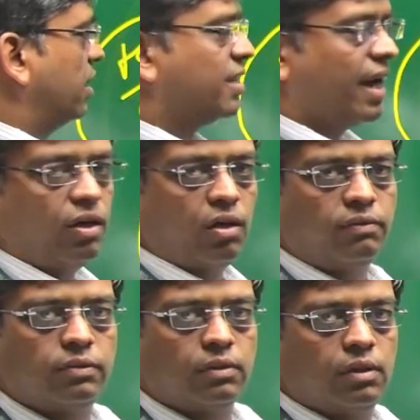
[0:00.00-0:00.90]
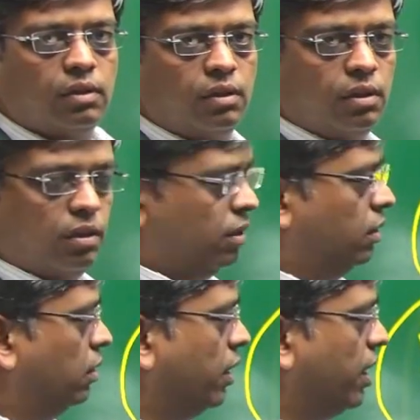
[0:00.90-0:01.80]
the site of
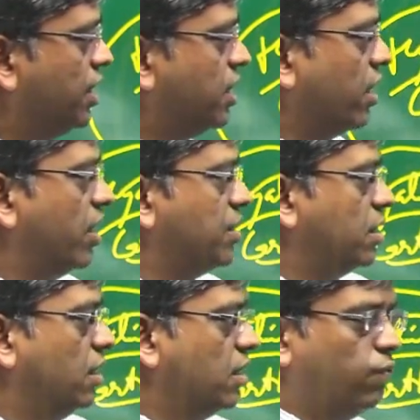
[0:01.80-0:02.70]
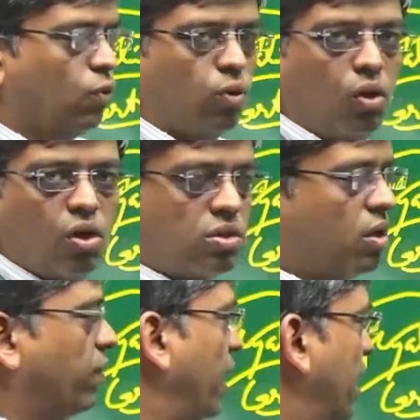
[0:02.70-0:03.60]
degeneration. There is focal loss
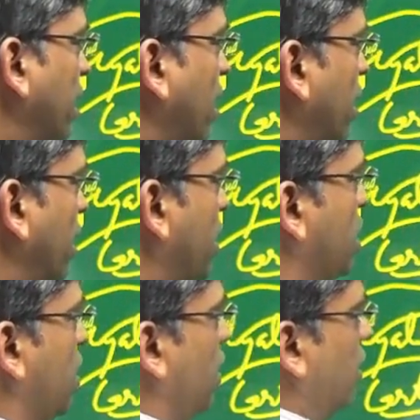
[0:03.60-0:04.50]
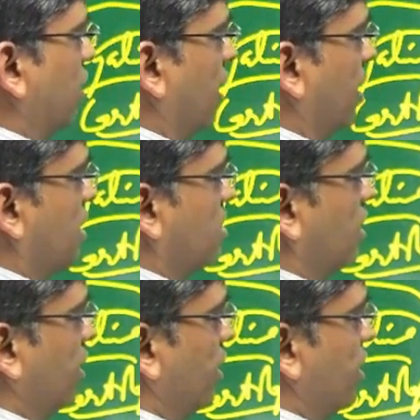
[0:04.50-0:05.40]
of hyaline cartilage, there is
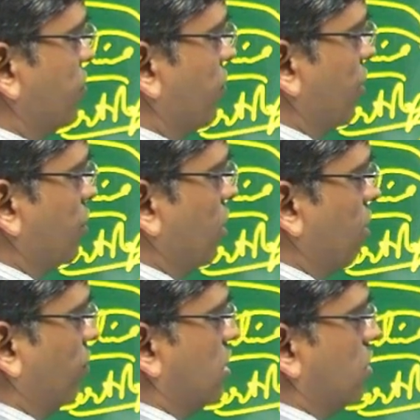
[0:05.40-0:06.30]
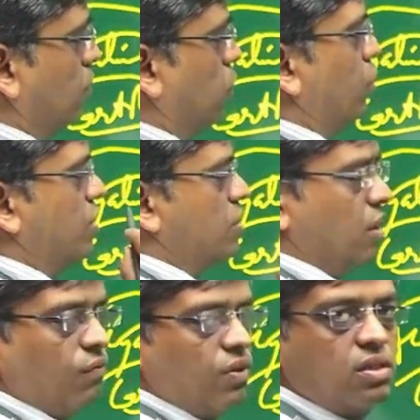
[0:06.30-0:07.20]
destruction of this bony
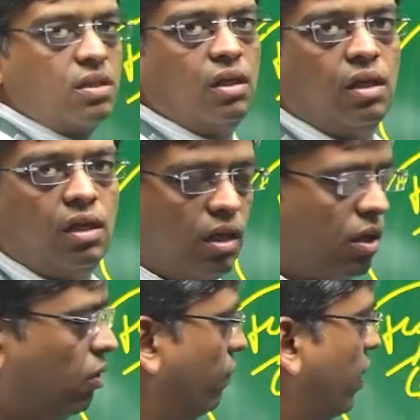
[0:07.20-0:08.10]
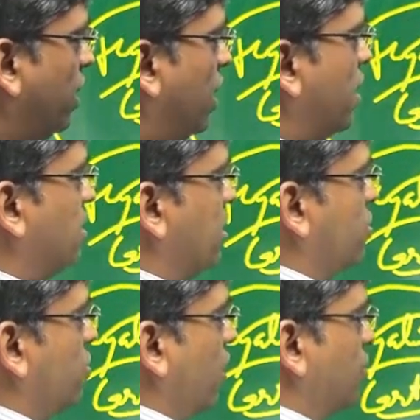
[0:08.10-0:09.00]
surface. Now when there is
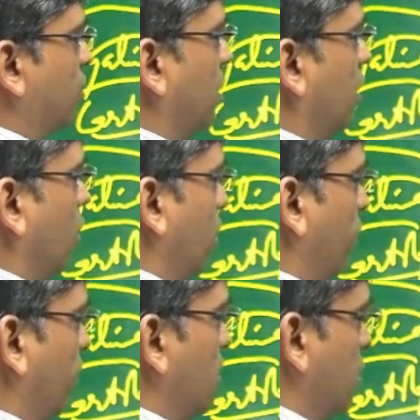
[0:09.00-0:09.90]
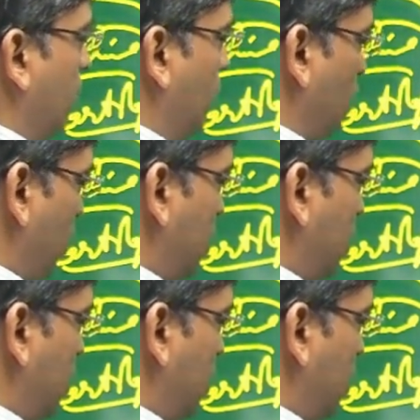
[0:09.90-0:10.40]
destruction of this bony